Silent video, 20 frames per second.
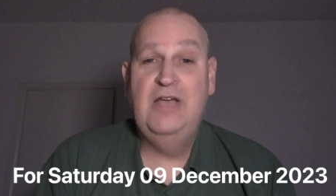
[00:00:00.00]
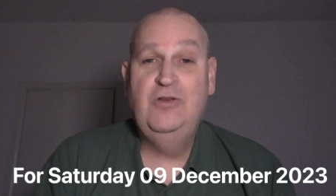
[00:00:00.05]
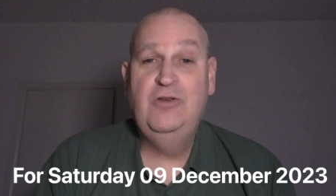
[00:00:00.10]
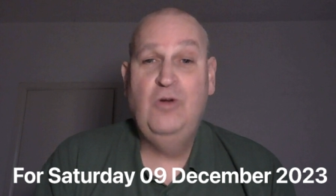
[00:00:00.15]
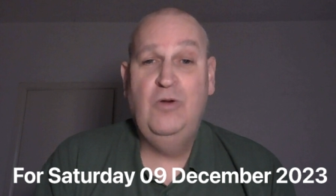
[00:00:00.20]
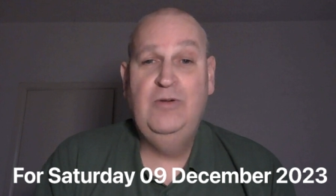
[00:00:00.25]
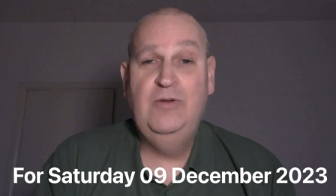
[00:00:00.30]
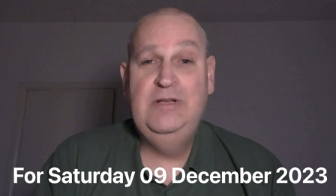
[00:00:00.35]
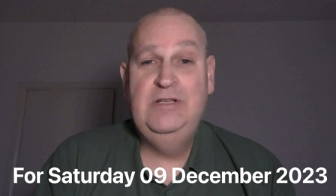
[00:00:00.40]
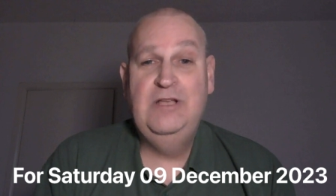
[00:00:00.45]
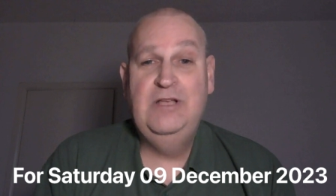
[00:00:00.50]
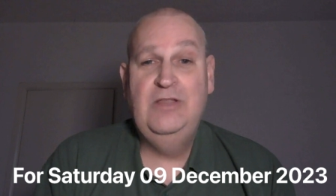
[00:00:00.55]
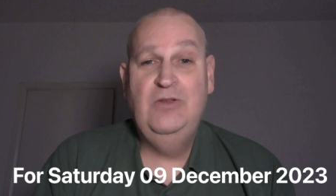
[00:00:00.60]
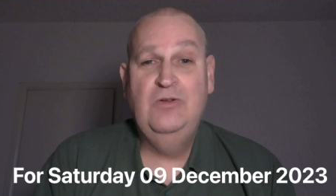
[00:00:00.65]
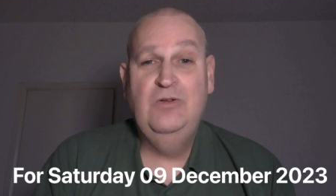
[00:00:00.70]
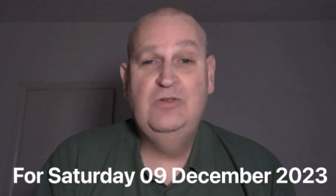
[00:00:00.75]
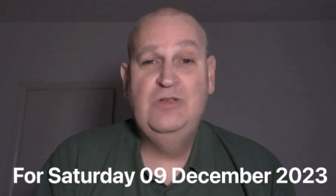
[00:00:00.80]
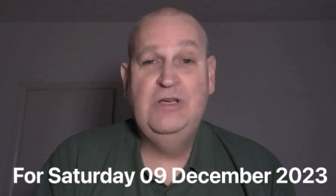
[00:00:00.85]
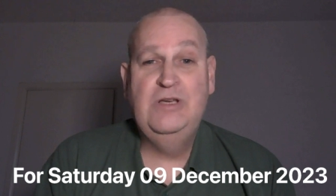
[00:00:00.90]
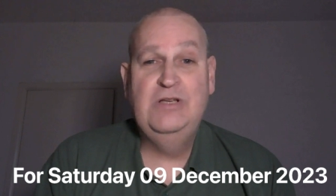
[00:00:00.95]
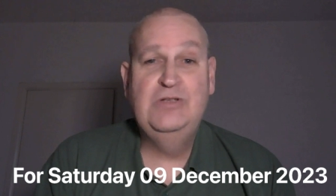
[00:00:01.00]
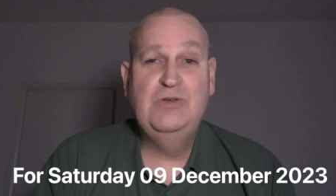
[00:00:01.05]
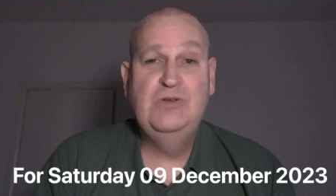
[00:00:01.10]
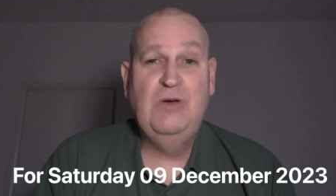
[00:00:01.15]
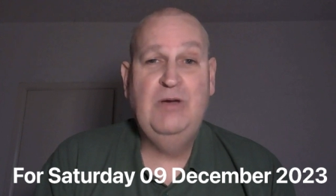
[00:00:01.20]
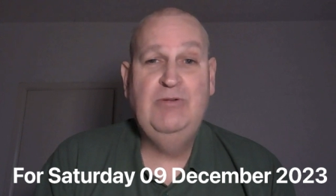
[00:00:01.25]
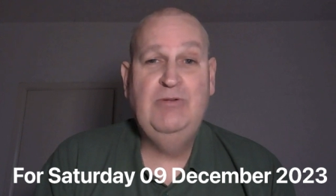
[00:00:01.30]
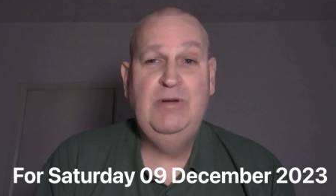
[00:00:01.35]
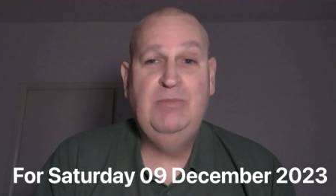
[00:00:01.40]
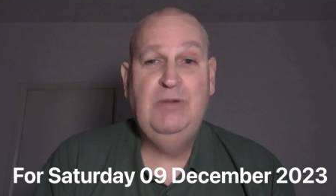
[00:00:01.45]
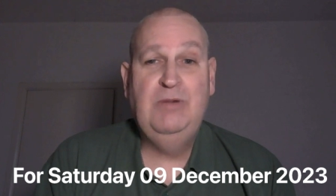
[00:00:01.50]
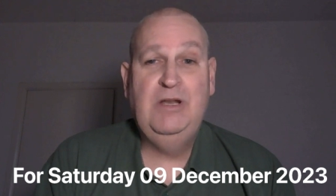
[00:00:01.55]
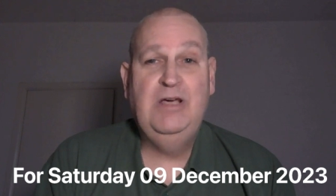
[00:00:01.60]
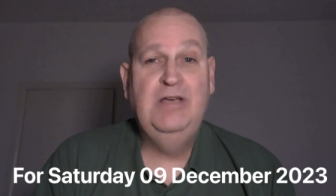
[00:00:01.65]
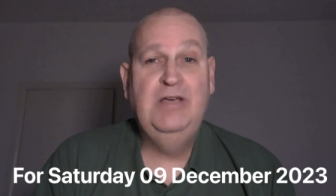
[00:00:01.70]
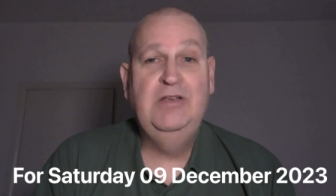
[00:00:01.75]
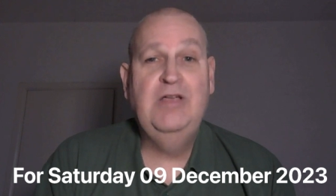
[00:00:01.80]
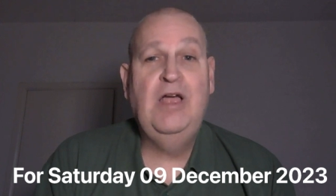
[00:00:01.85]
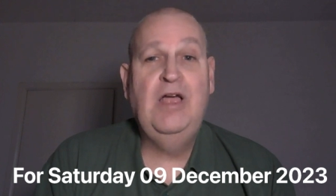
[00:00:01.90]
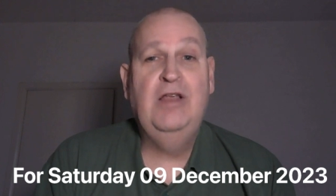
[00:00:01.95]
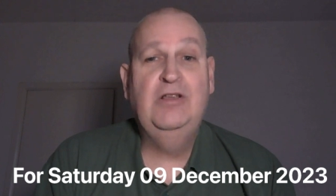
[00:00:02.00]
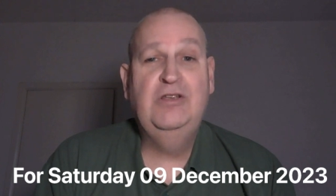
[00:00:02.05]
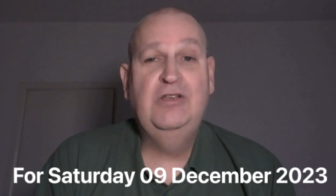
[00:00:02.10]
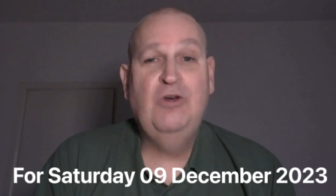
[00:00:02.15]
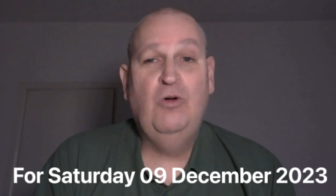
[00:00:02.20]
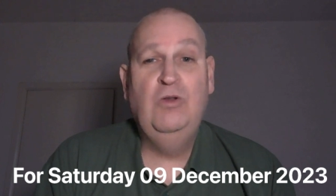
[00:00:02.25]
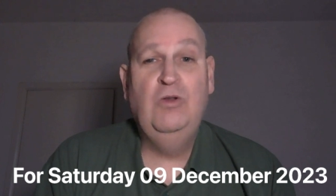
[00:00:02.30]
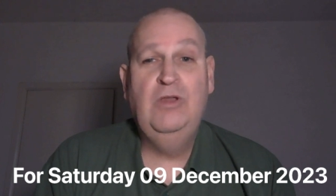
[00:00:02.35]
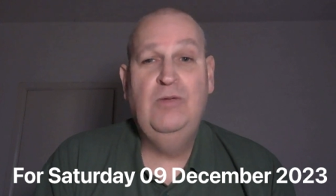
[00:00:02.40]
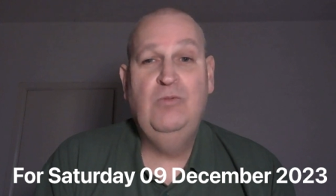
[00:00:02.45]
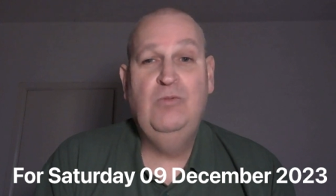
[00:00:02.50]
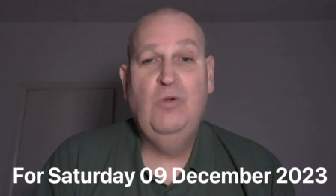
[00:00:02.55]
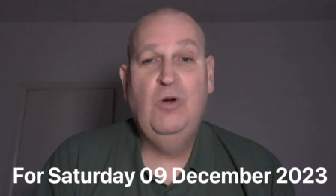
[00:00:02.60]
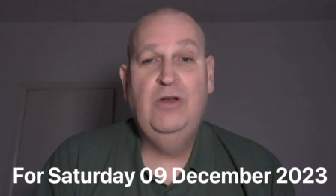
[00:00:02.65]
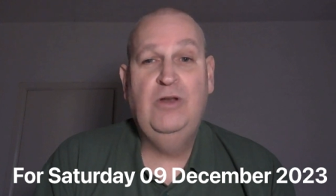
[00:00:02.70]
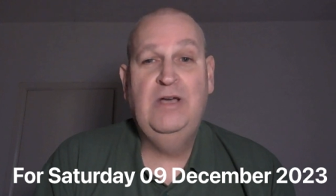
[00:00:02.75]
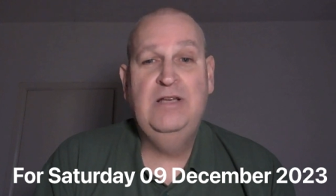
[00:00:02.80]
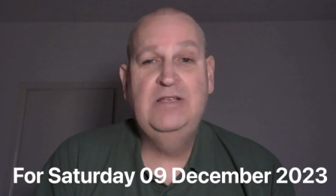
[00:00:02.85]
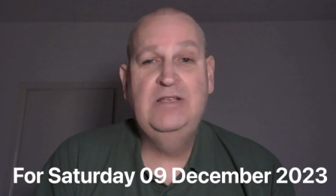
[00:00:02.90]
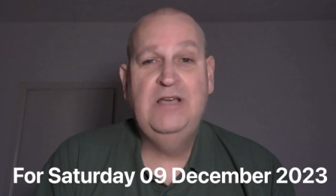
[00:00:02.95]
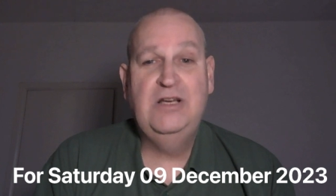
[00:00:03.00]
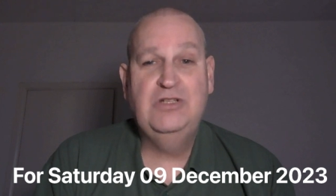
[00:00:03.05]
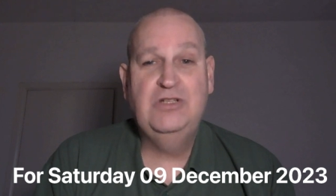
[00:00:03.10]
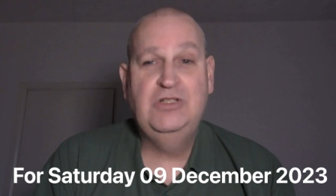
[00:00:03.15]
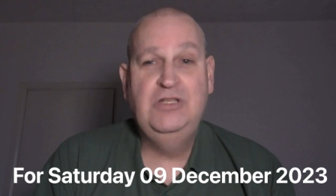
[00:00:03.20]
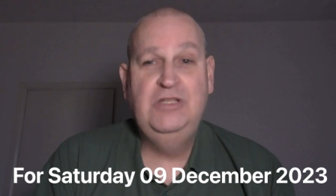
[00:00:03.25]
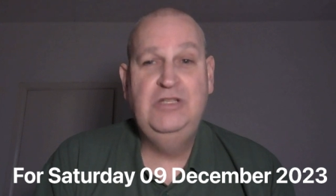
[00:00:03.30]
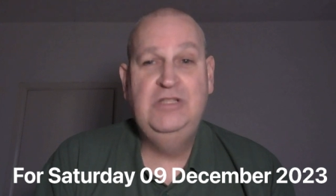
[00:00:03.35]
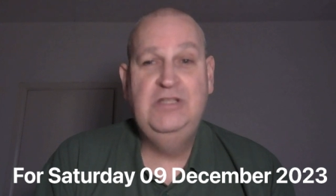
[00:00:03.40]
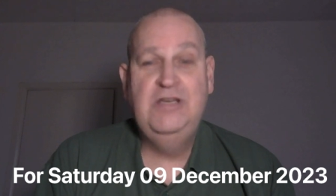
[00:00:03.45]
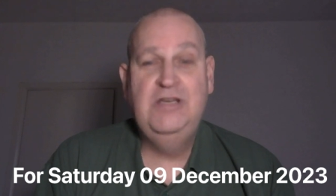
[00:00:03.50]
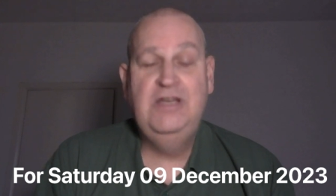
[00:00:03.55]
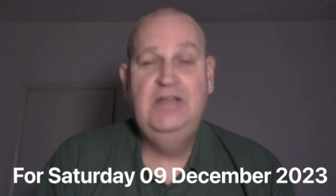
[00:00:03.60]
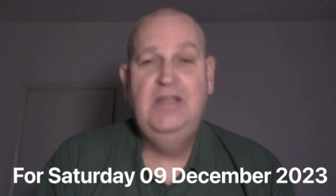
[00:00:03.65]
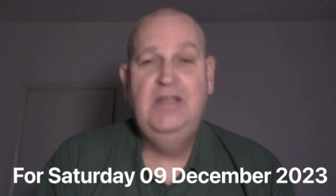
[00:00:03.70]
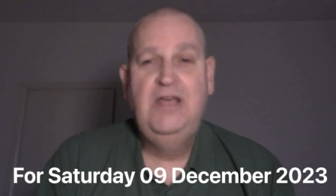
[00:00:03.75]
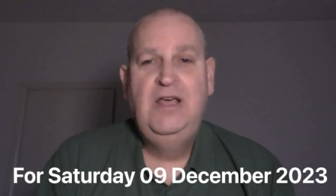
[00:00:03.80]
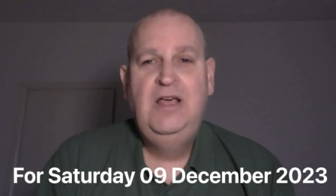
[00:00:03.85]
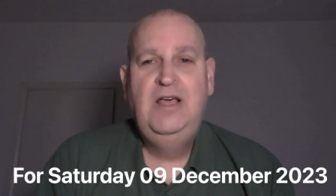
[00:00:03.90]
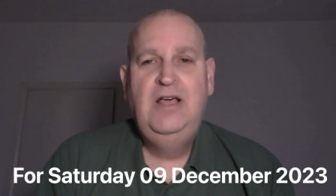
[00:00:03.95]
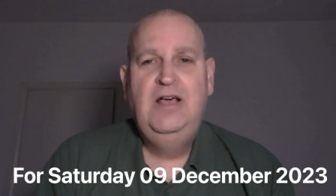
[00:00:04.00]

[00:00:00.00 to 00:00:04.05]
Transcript: I'd already done those things, so I replied and told them what I'd actually done.